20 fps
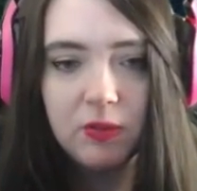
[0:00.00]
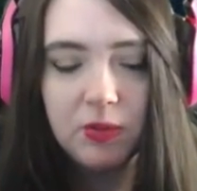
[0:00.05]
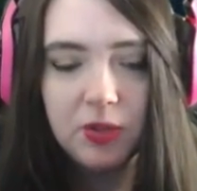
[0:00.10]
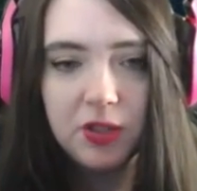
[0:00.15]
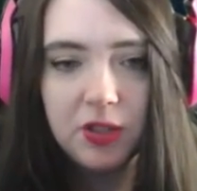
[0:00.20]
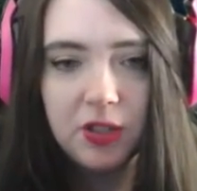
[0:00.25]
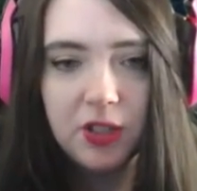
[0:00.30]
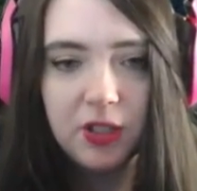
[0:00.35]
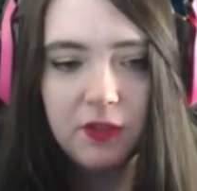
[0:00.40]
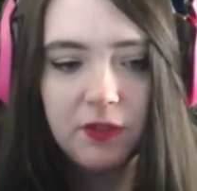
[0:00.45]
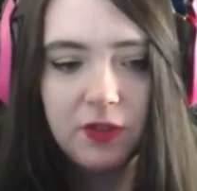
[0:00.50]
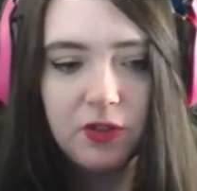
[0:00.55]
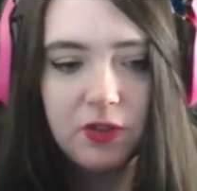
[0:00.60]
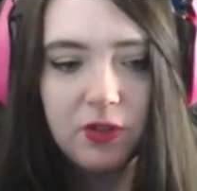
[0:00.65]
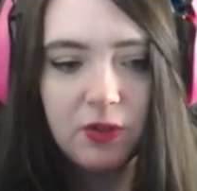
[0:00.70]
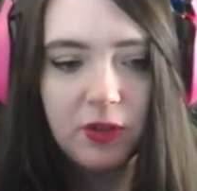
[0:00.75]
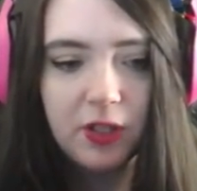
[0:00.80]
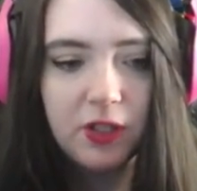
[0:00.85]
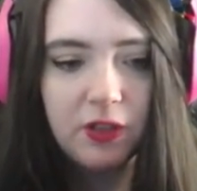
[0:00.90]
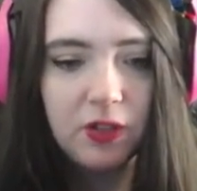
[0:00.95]
Wondering if
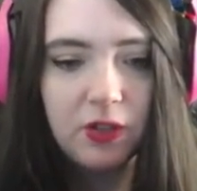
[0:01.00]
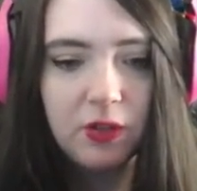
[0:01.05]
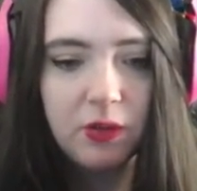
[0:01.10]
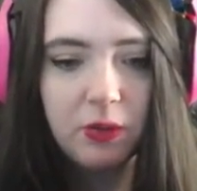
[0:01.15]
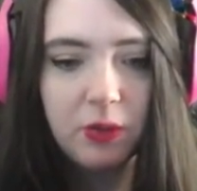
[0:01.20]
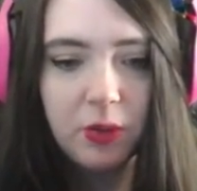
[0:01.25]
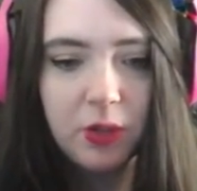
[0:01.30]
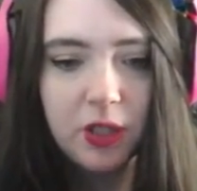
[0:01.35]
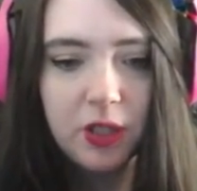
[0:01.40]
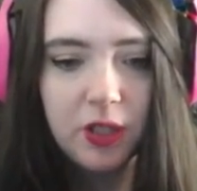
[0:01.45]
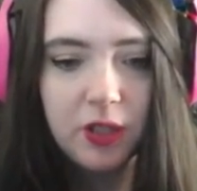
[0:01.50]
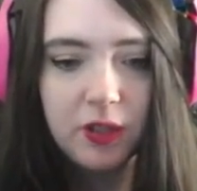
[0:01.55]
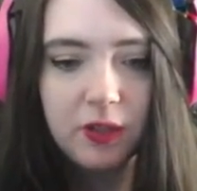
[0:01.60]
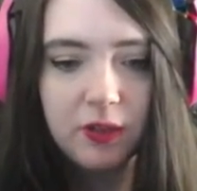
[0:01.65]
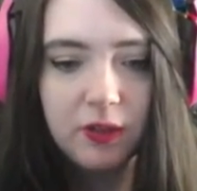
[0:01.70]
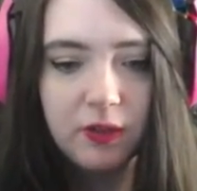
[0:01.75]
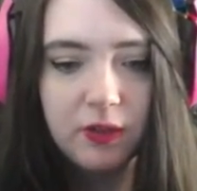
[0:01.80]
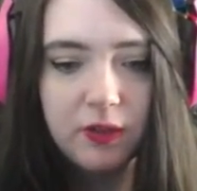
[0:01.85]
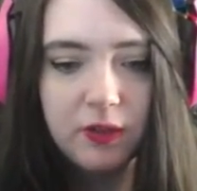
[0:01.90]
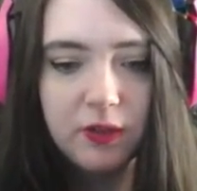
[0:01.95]
it's too late to go
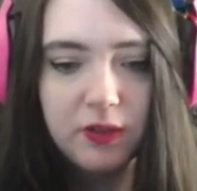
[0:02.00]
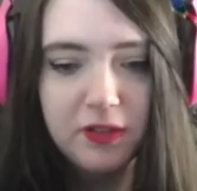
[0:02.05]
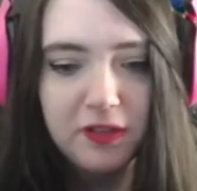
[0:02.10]
horde.